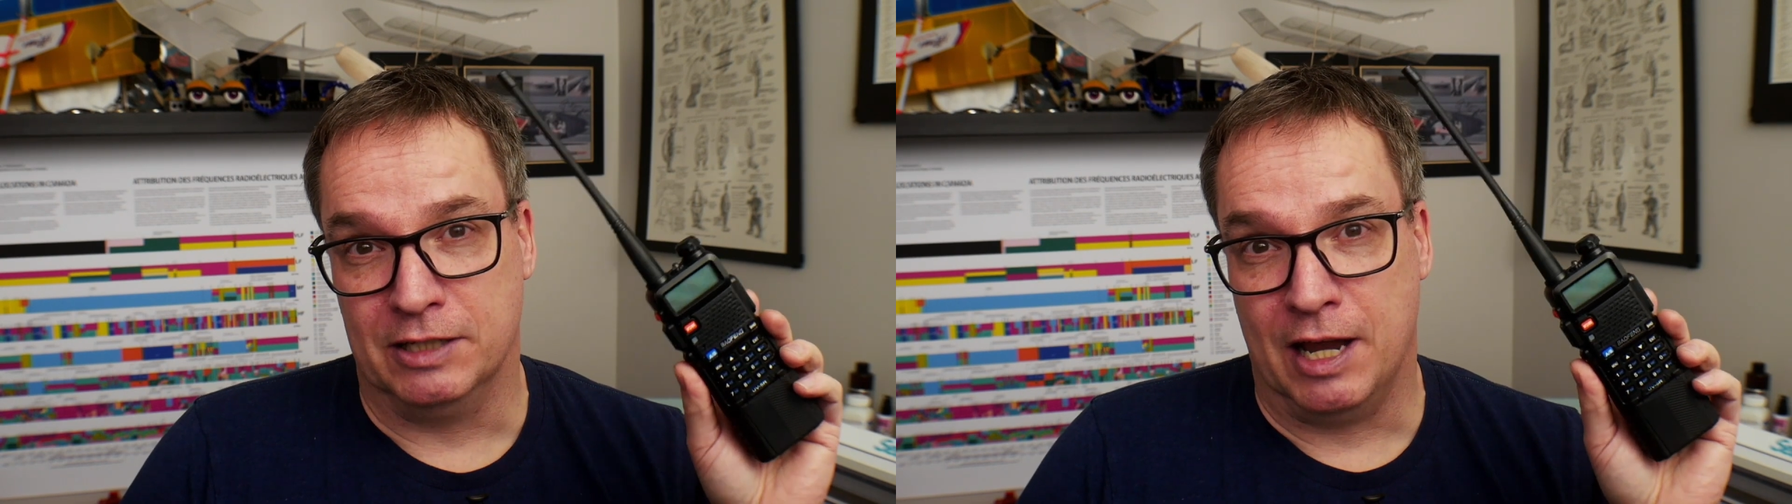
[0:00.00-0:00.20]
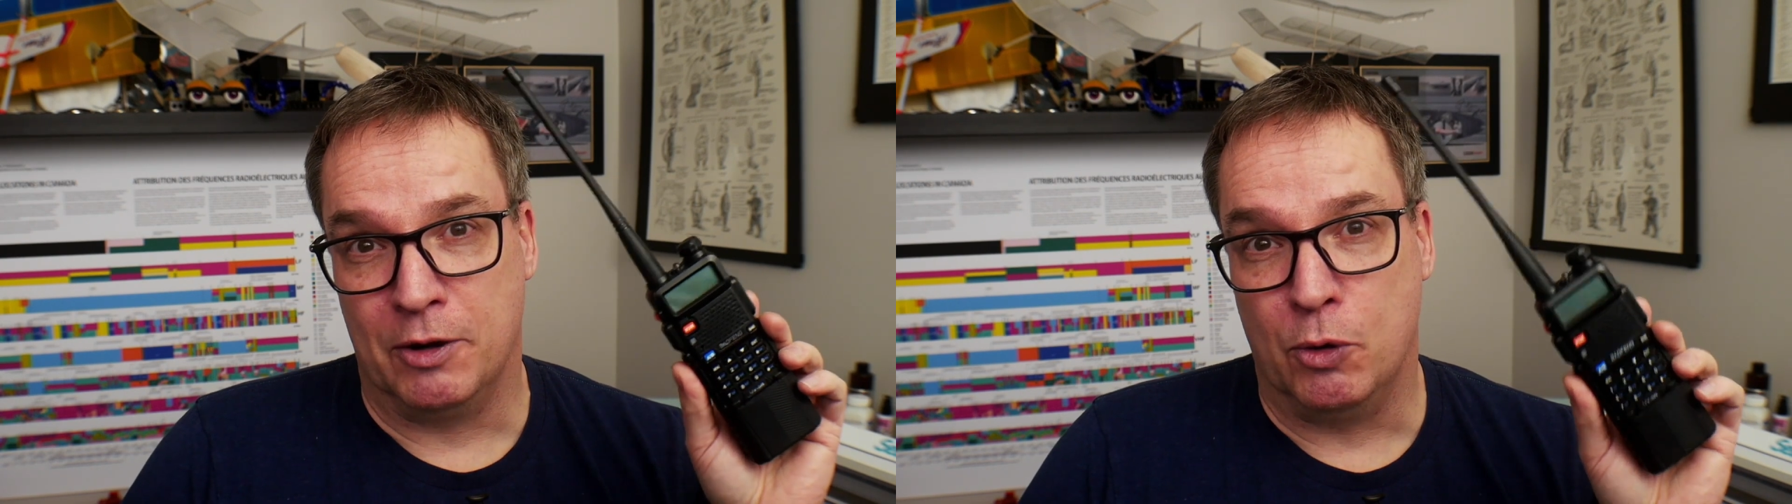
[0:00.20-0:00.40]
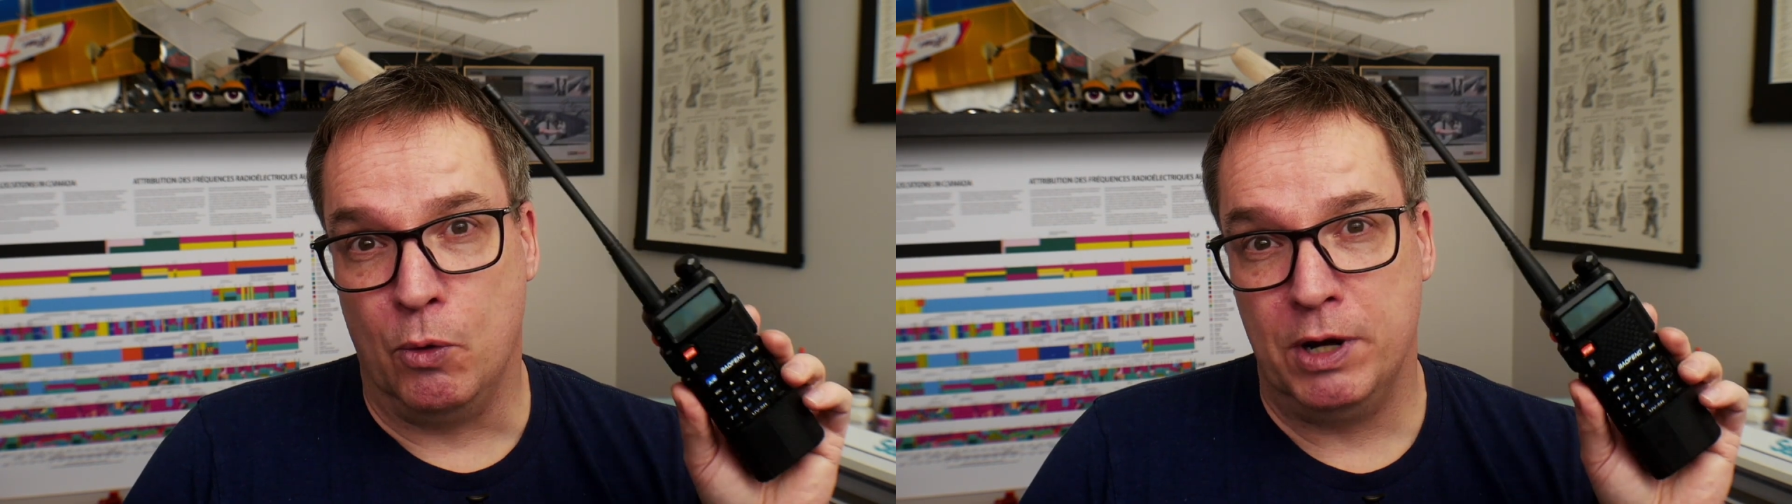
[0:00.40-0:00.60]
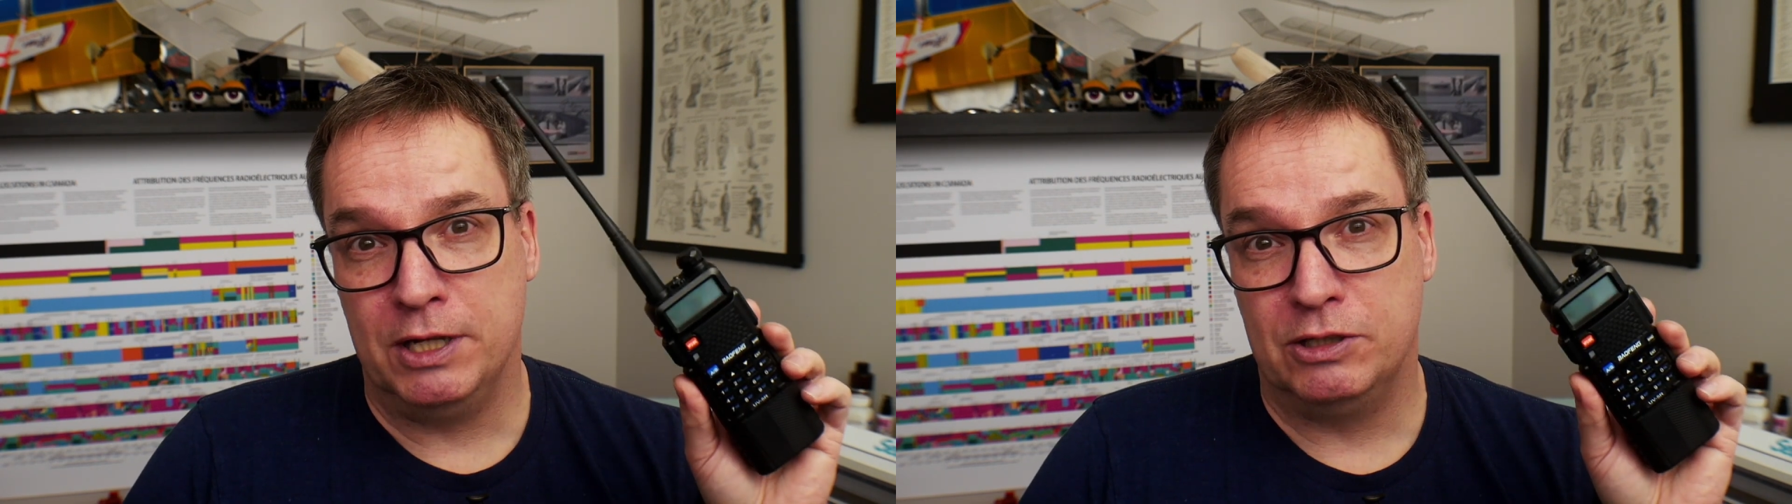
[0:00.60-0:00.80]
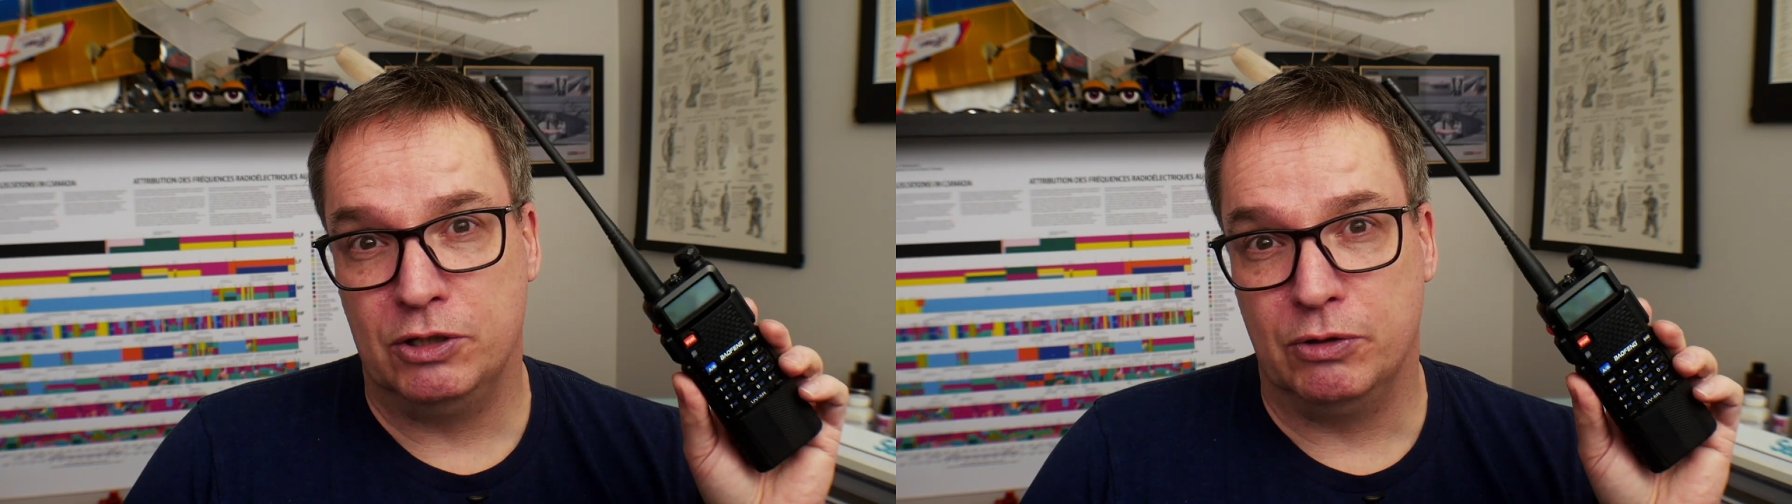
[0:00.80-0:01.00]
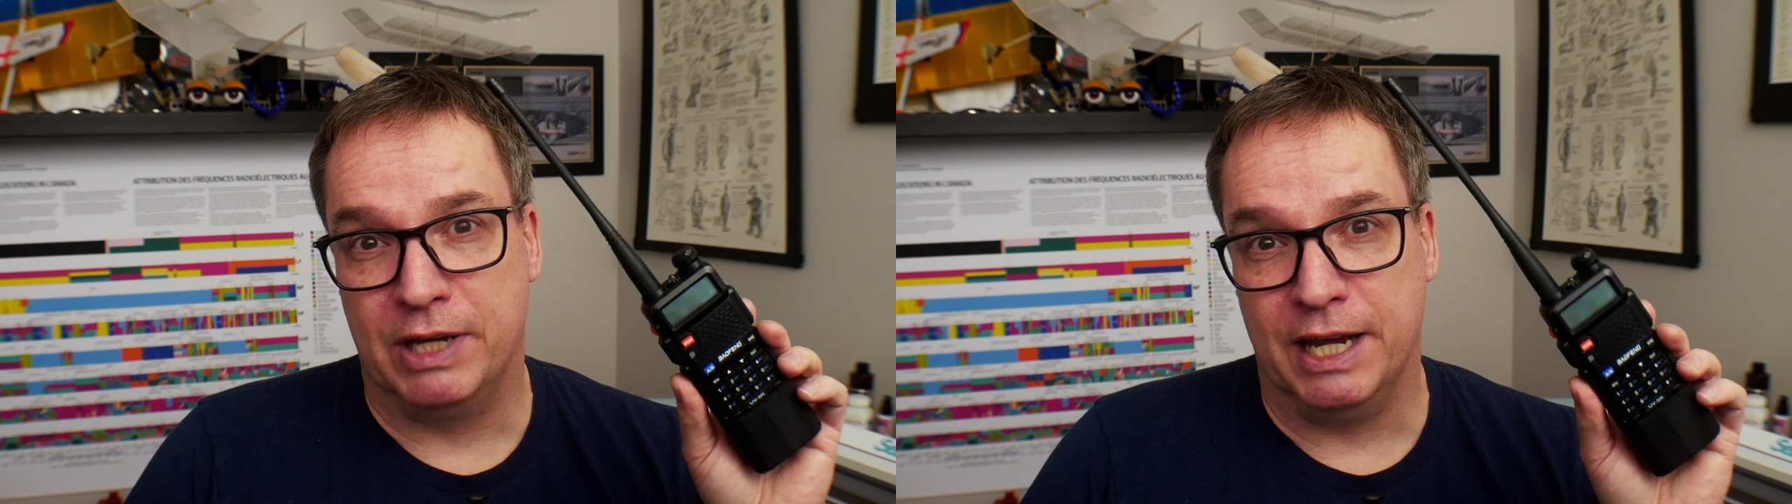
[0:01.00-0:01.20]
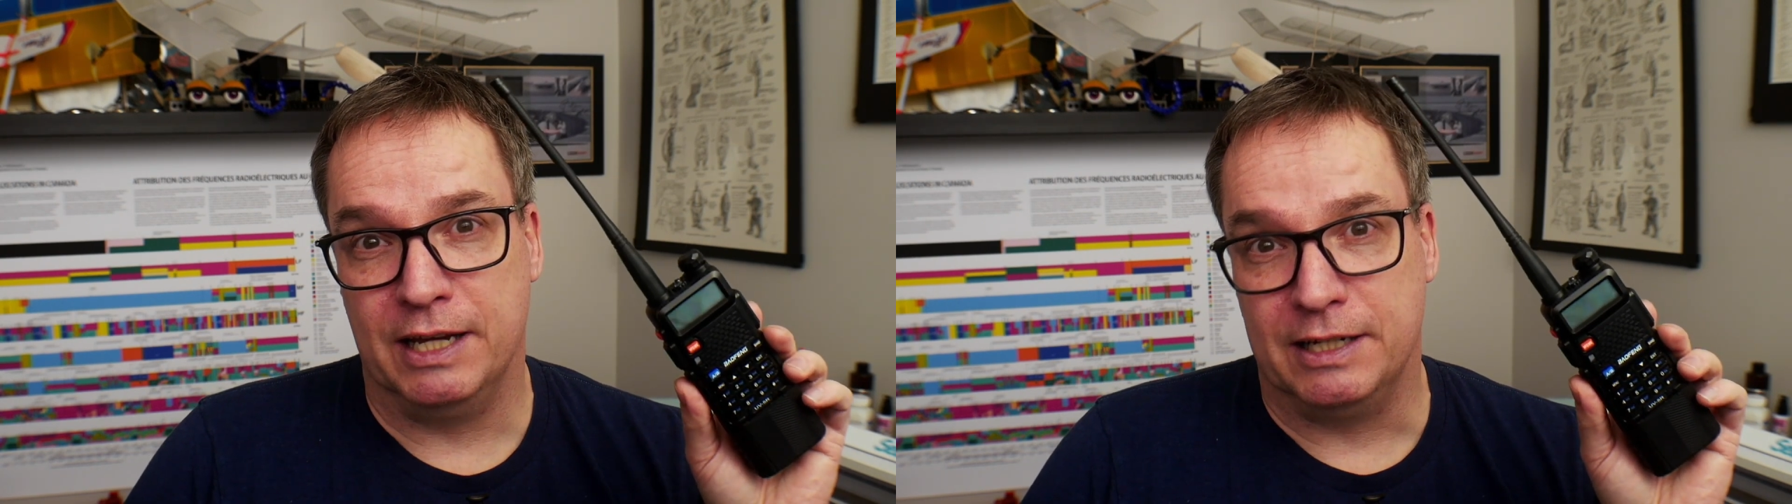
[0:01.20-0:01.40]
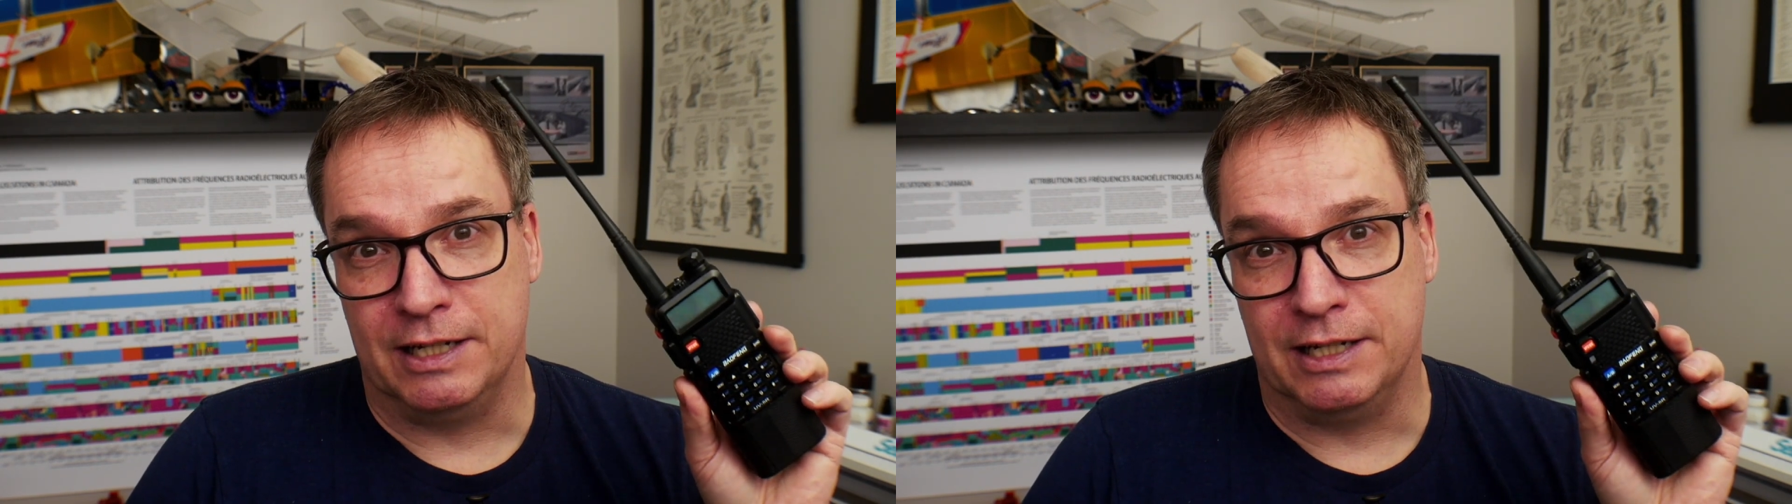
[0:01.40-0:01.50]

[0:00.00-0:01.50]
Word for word: i'm going to get